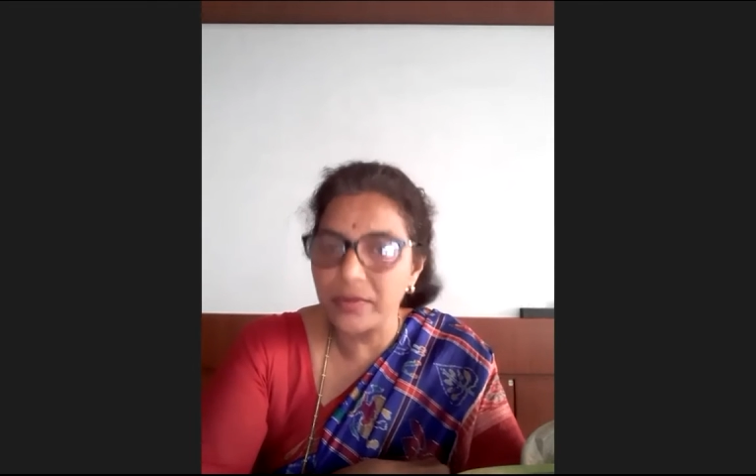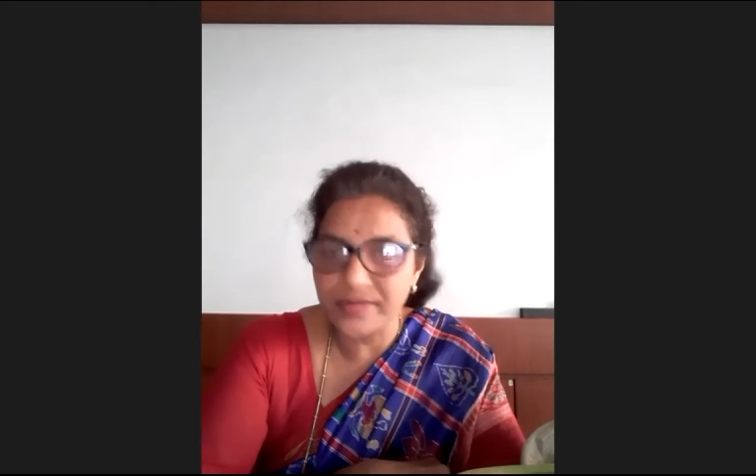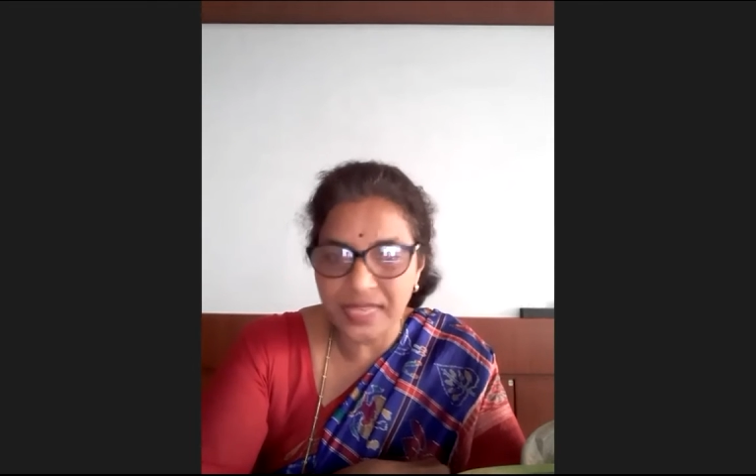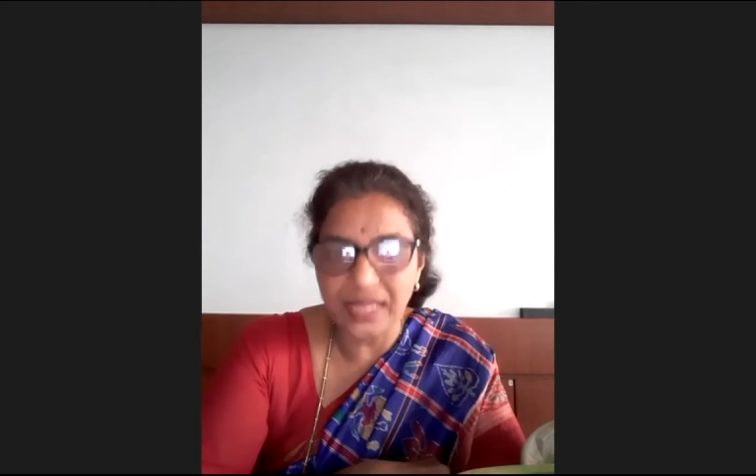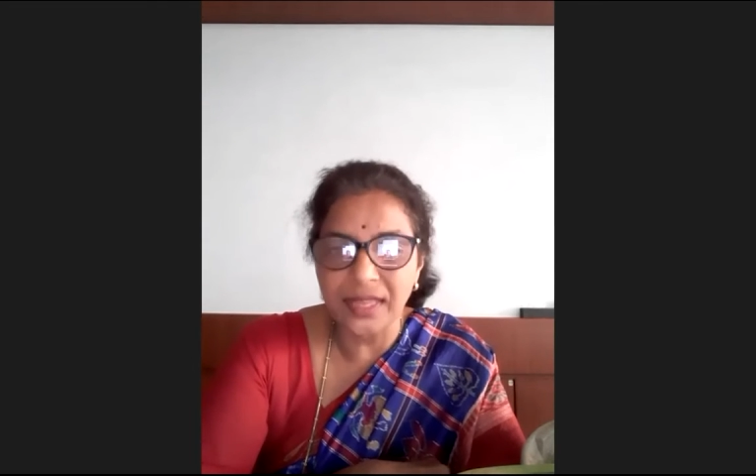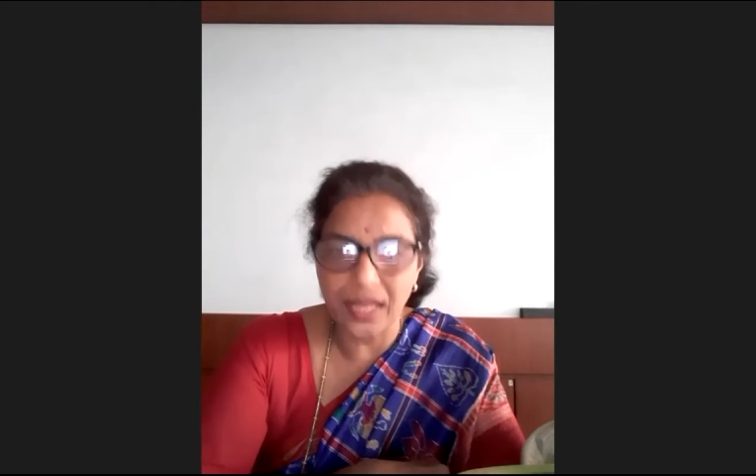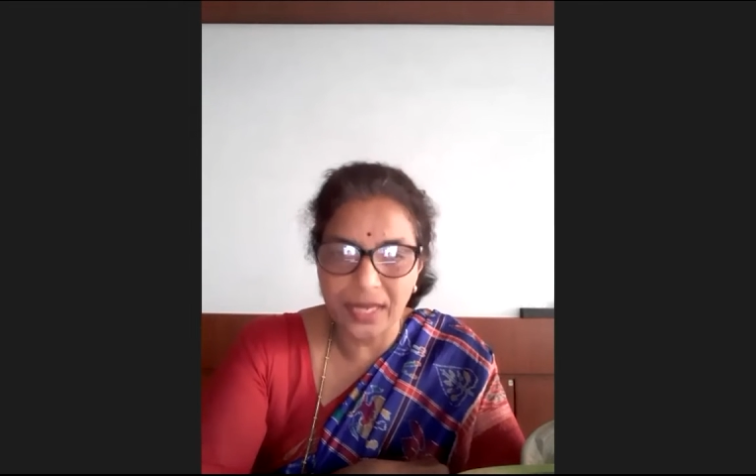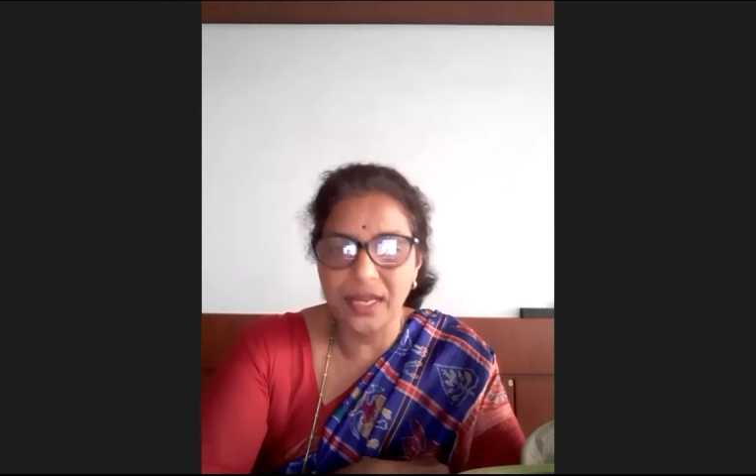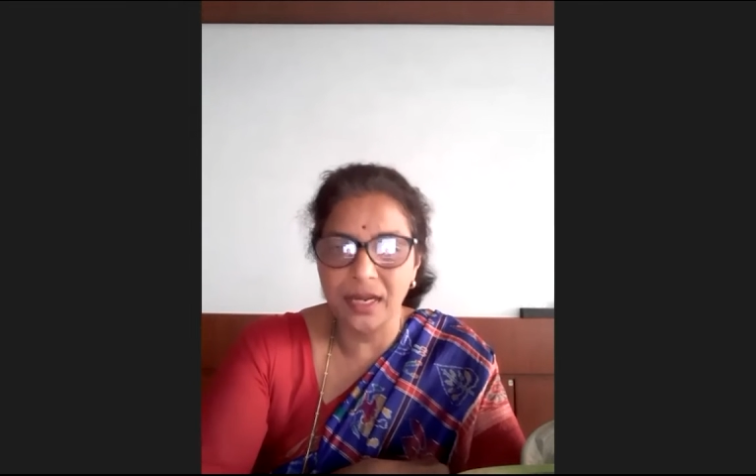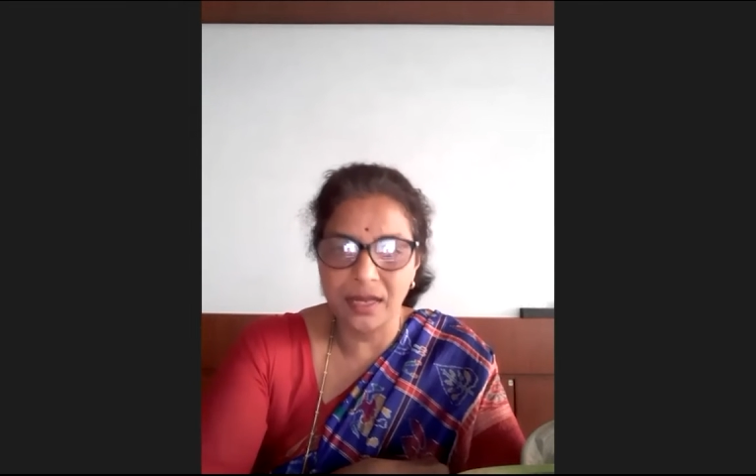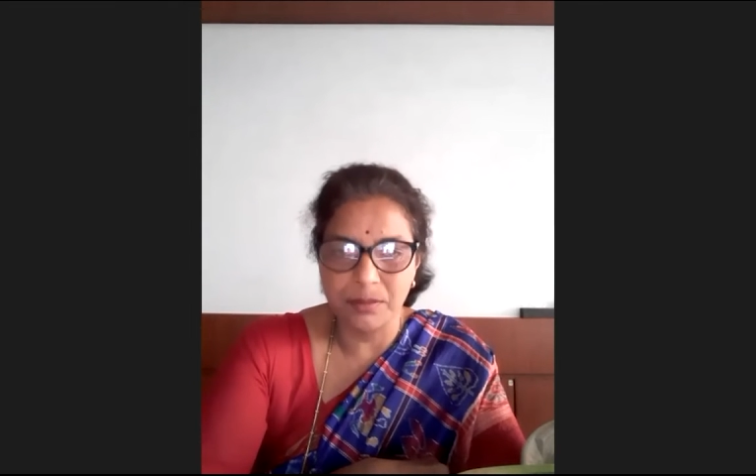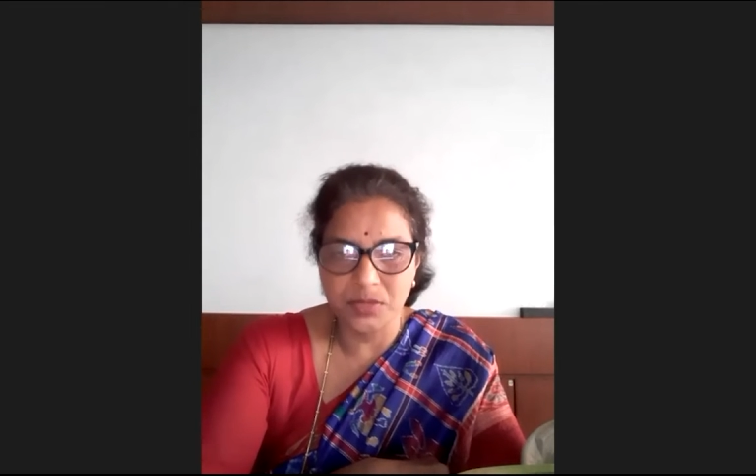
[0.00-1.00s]
sunlight
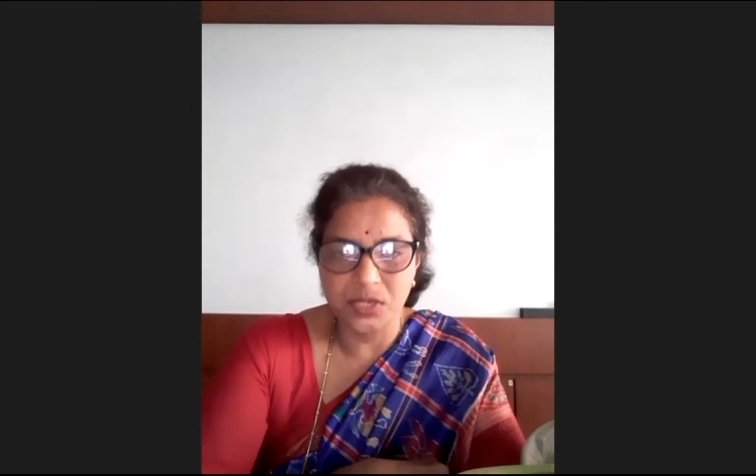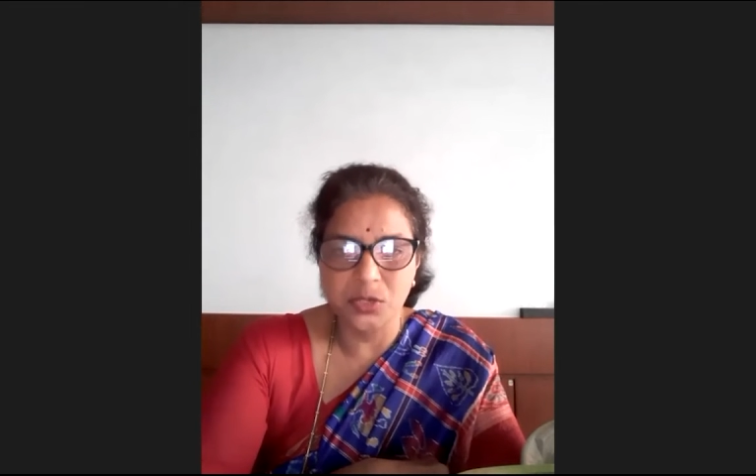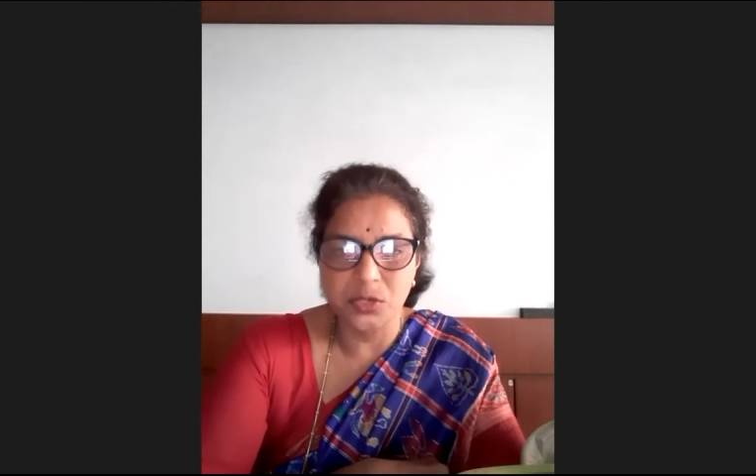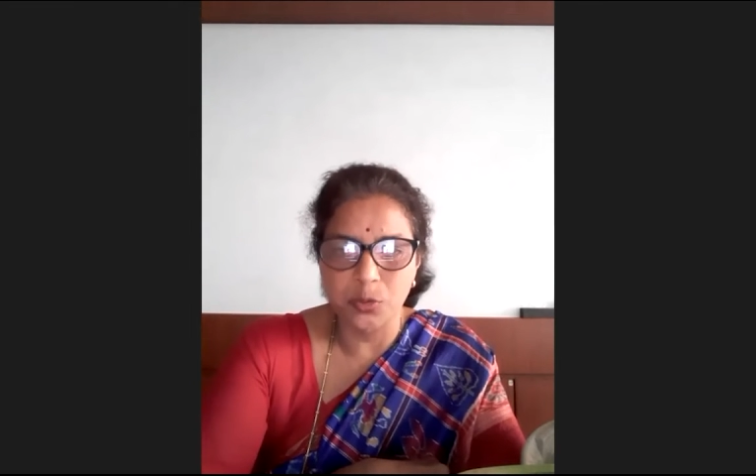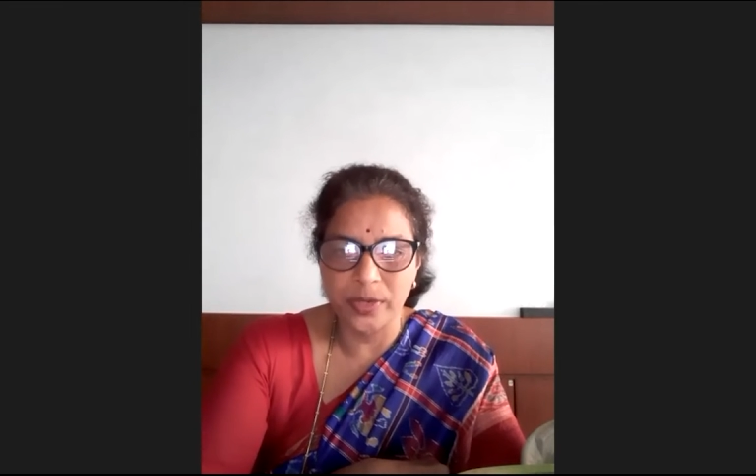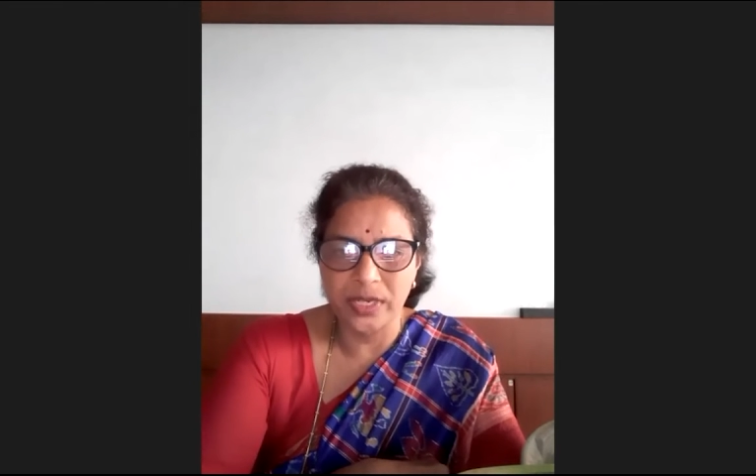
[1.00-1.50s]
that comes into it,